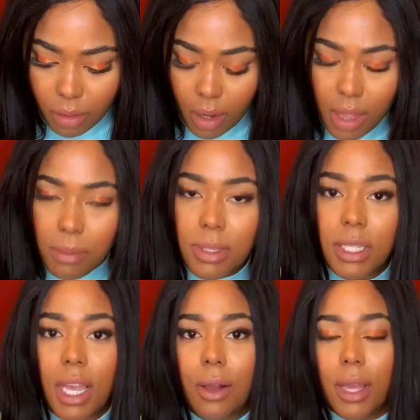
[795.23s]
Okay, let me see
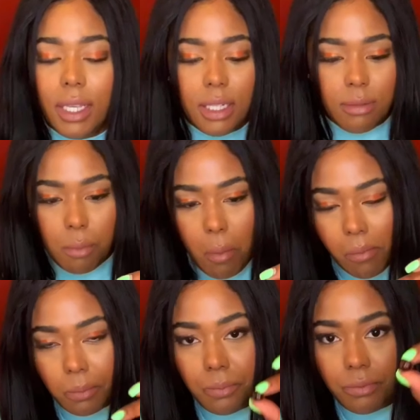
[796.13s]
how I can
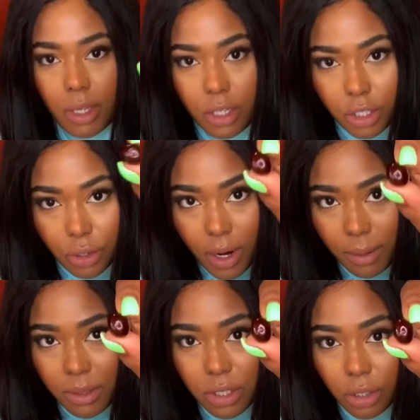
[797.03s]

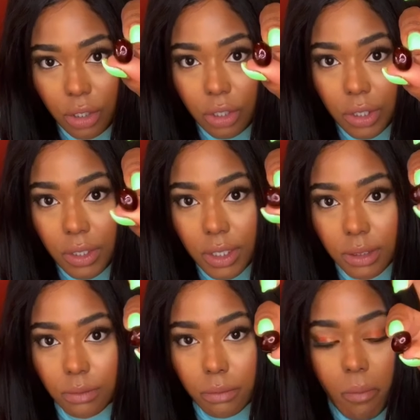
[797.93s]
describe. These are
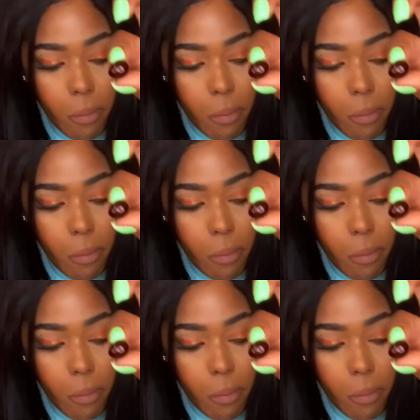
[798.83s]
good.